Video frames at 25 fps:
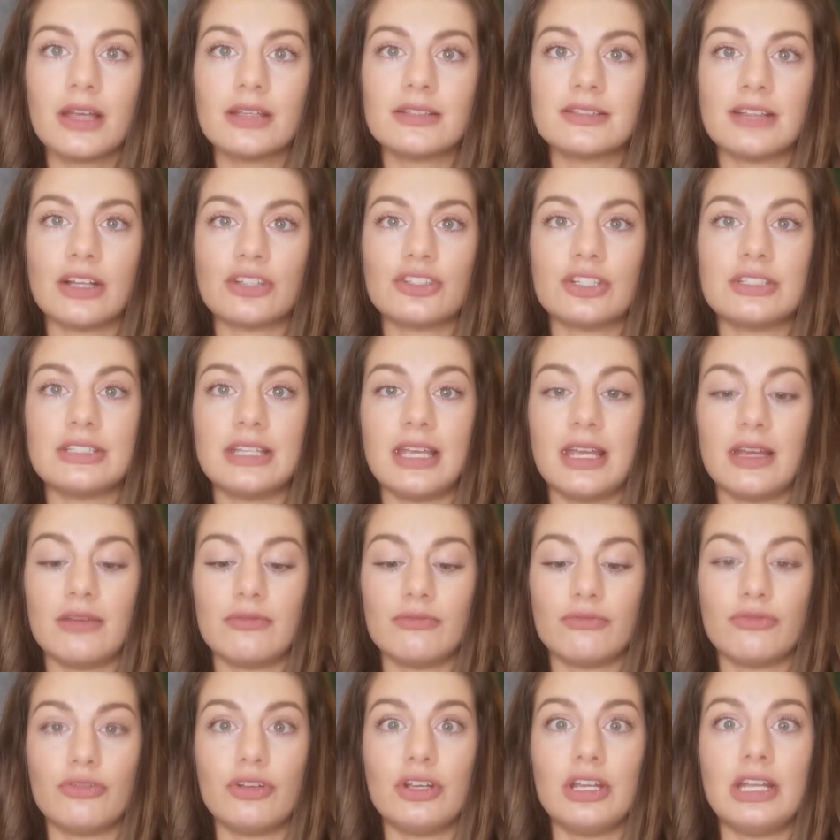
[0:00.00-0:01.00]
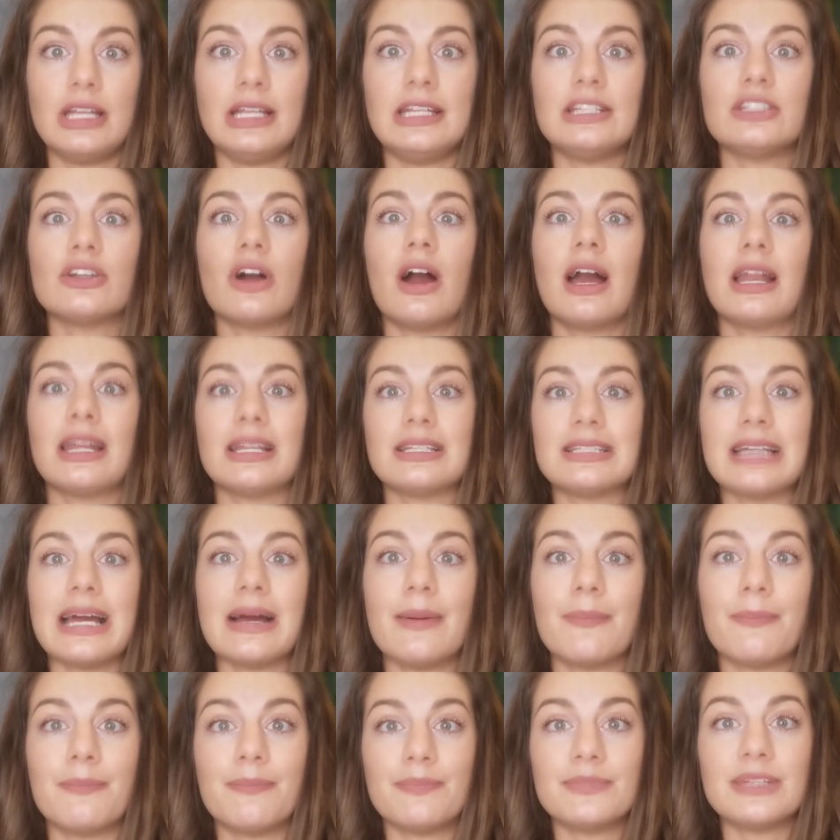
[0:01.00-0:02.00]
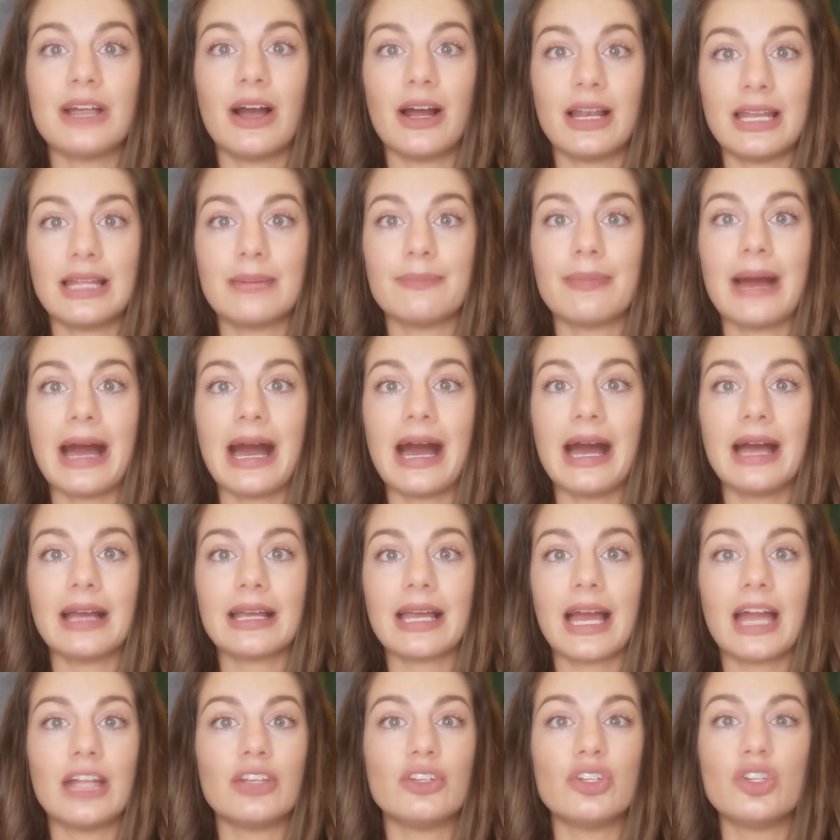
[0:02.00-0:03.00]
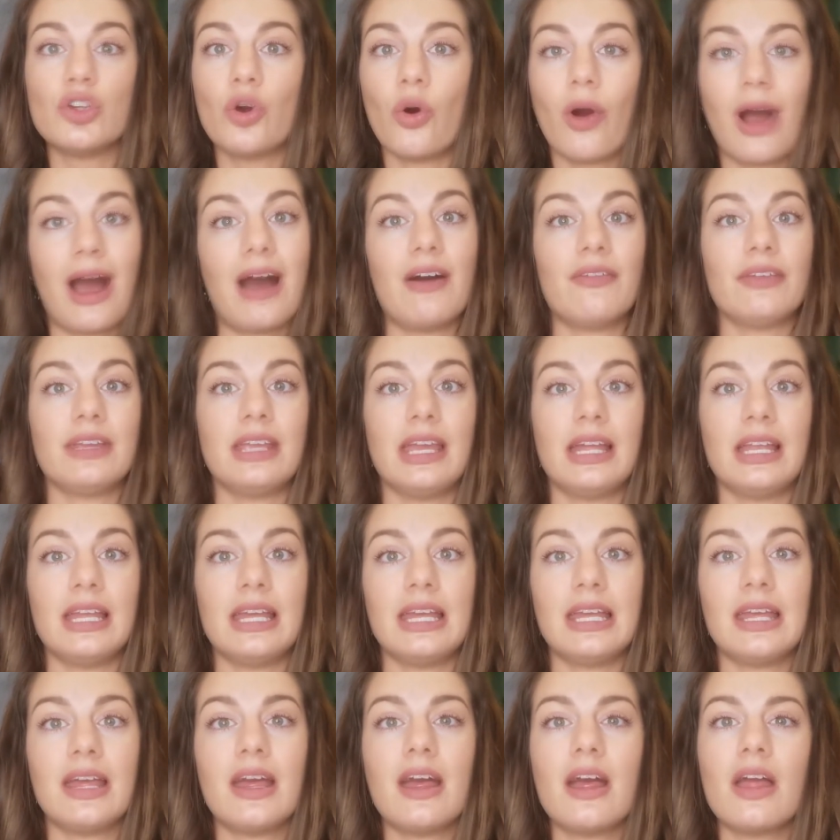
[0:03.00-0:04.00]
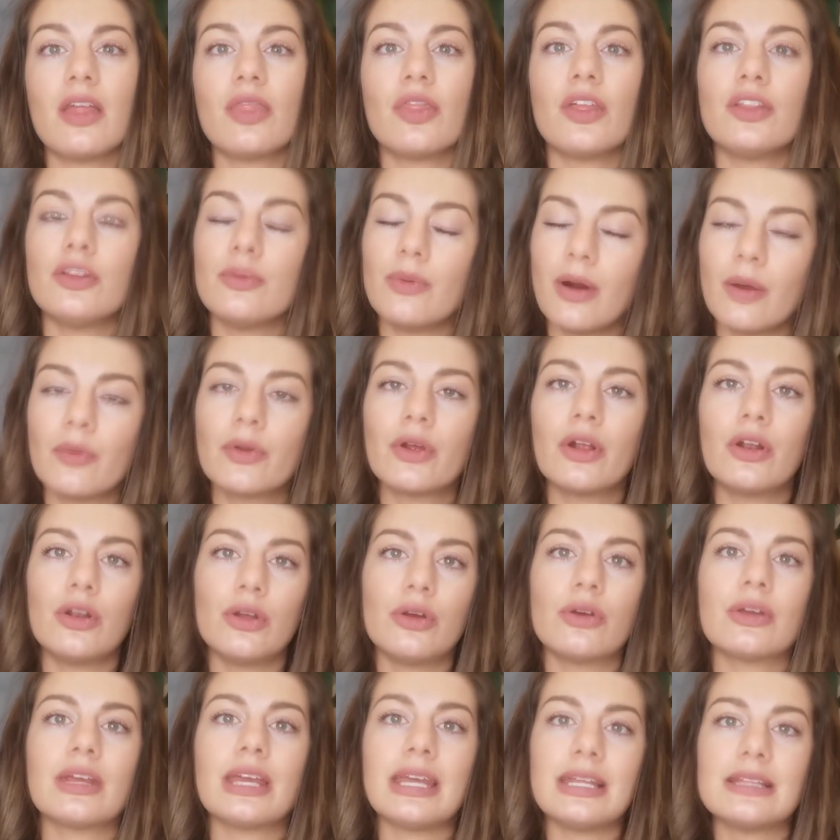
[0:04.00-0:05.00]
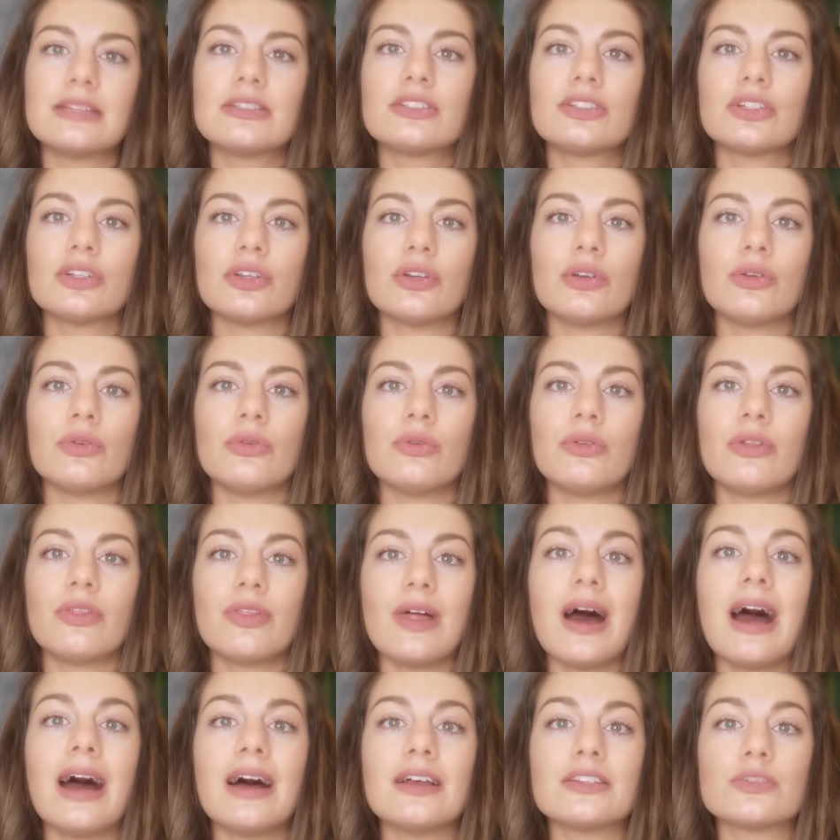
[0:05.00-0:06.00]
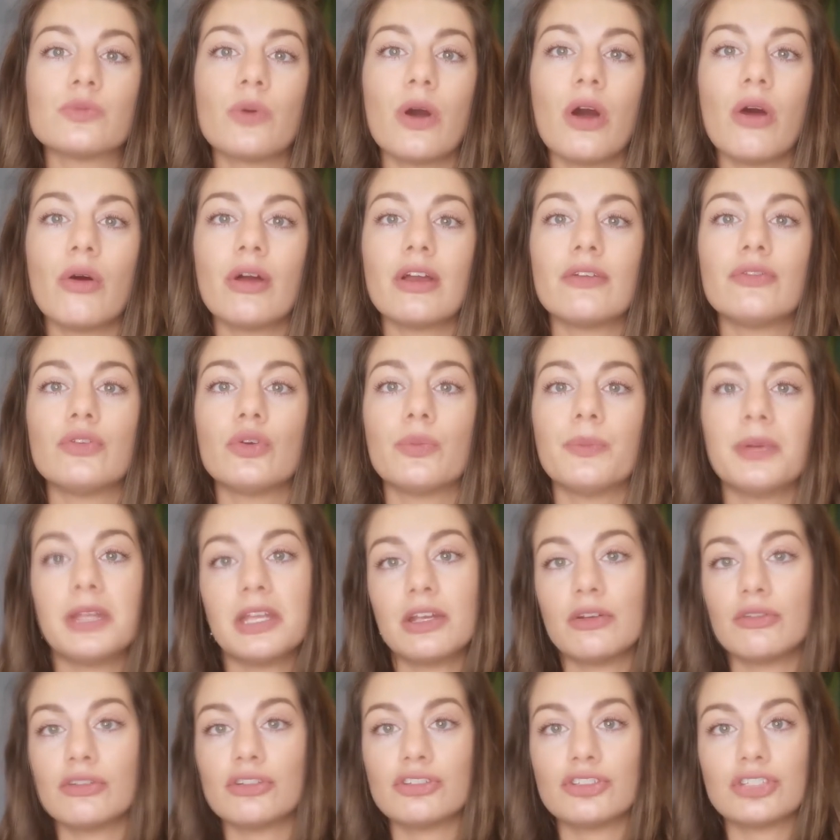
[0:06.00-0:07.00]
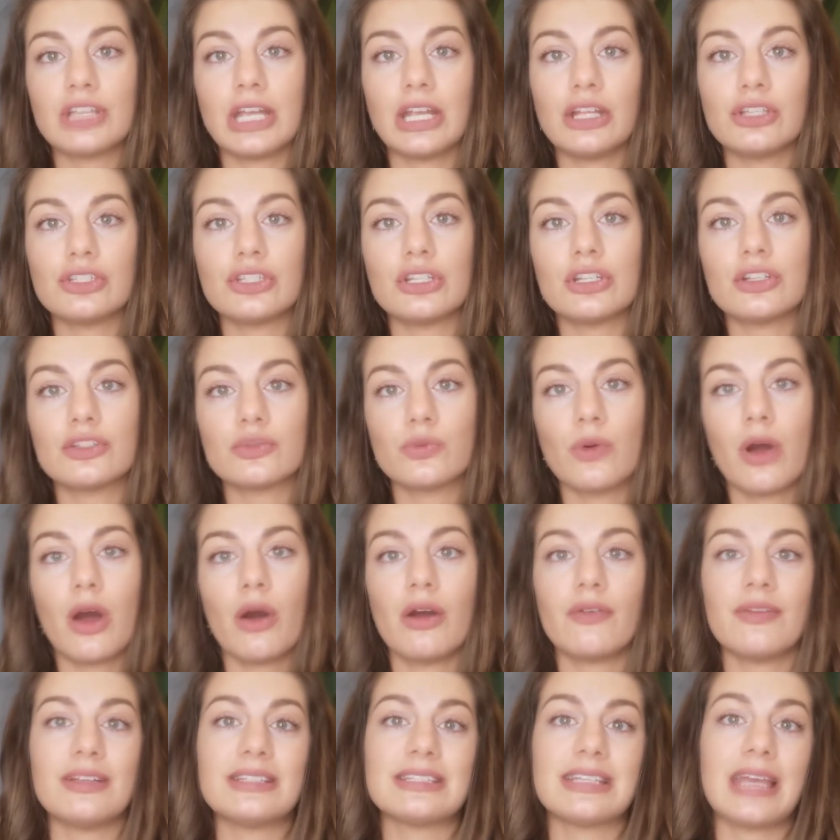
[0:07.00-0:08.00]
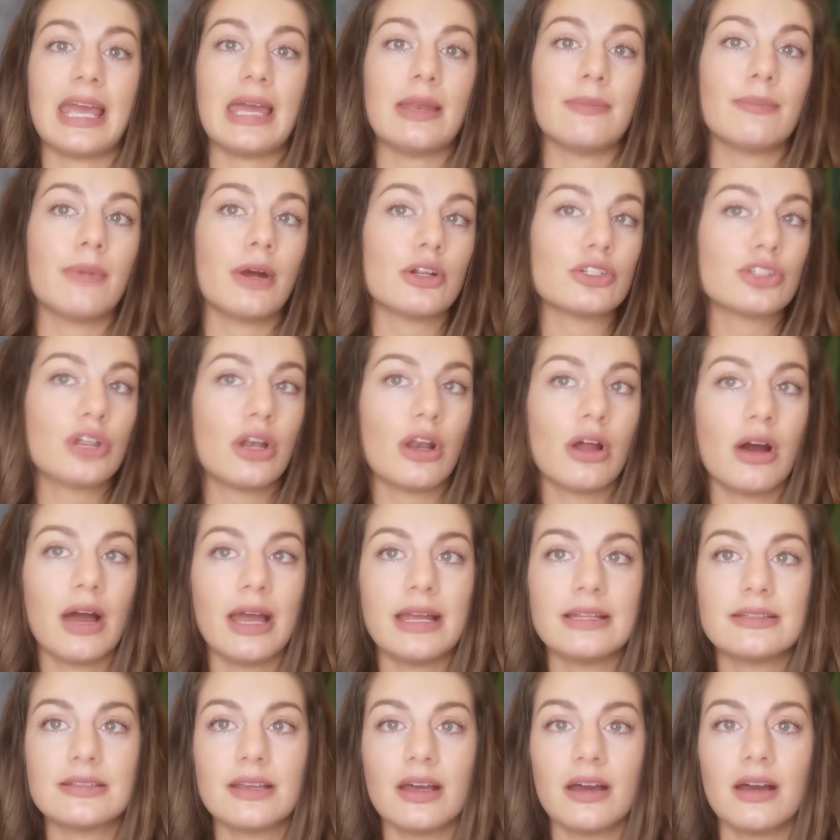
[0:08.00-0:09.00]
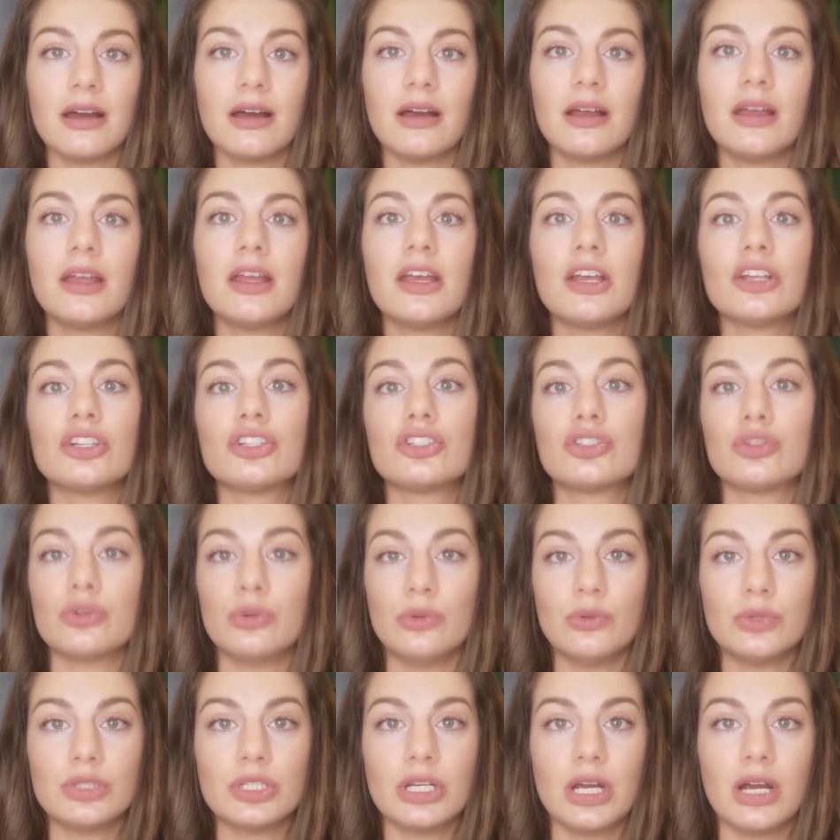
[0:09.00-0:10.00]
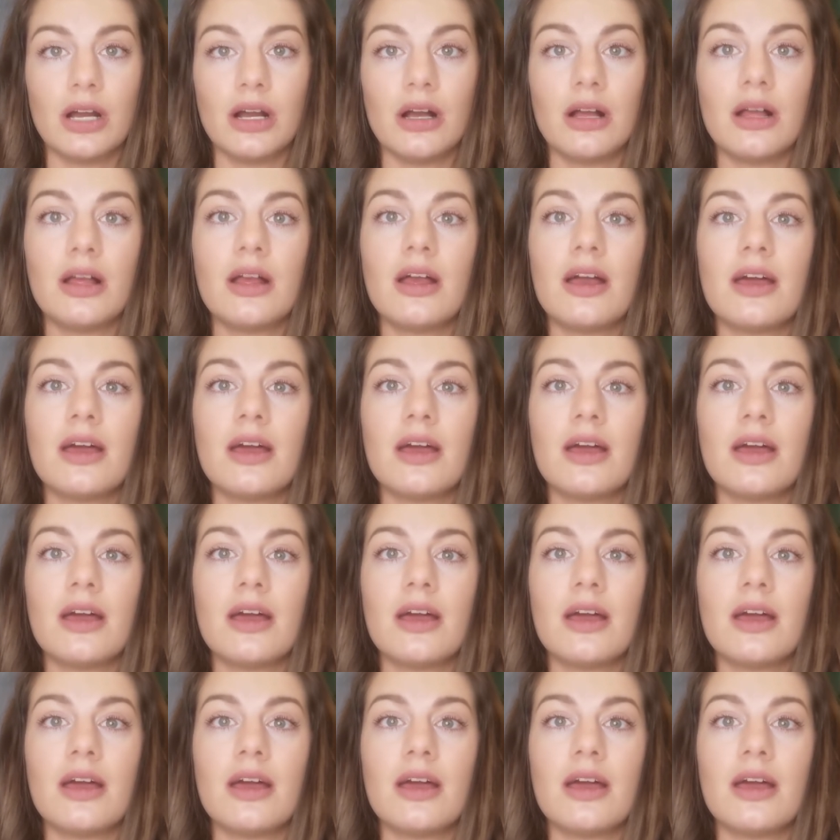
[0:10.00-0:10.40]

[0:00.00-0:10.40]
such as it really dialing back and not having any, then you might want to look into that as well. If your period's changing as well, if it's getting much lighter, shorter,